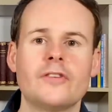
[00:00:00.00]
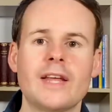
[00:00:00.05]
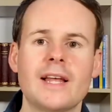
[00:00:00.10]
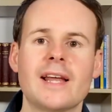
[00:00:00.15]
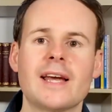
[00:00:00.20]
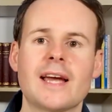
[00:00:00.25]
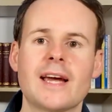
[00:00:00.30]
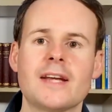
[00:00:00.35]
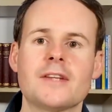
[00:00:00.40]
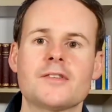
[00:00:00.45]

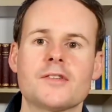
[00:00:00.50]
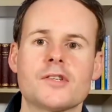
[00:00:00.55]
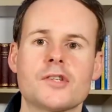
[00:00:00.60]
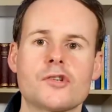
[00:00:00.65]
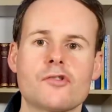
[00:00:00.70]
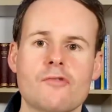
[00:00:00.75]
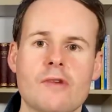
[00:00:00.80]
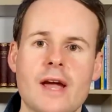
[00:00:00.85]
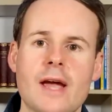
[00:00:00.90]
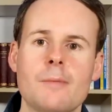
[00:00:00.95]
Delegators
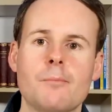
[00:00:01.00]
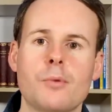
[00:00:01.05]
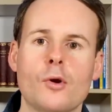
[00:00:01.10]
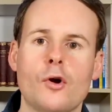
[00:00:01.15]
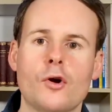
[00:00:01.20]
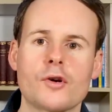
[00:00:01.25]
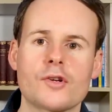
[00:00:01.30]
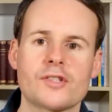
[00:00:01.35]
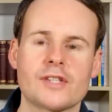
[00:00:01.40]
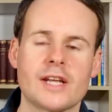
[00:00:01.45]
create
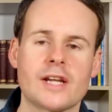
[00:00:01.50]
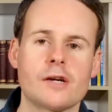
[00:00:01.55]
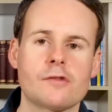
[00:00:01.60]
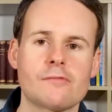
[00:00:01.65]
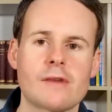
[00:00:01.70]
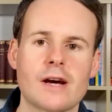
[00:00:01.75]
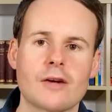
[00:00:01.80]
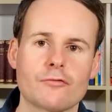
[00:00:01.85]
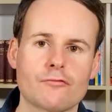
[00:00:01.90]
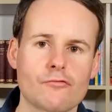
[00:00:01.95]
blocks in a
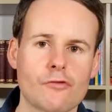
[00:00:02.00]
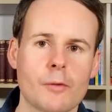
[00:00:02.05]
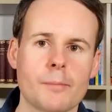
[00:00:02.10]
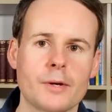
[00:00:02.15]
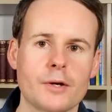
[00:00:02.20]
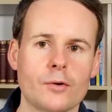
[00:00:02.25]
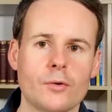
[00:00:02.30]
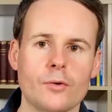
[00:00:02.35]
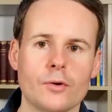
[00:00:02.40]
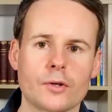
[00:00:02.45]

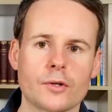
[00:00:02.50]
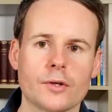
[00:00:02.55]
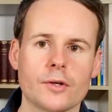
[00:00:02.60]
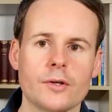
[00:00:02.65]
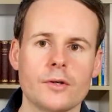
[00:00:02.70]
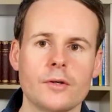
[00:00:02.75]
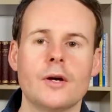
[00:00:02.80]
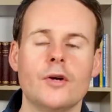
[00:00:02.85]
round-robin order,